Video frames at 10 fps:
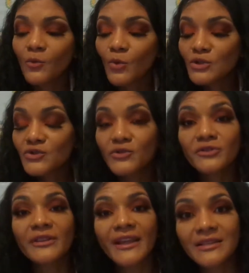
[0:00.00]
once you're in
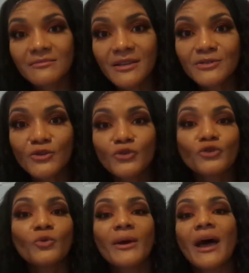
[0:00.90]
the next semester, you don't
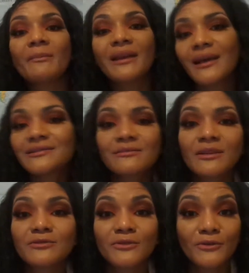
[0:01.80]
know what happened last
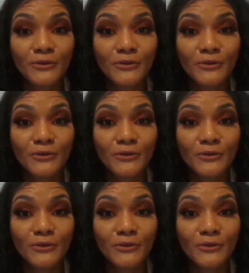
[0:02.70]
semester.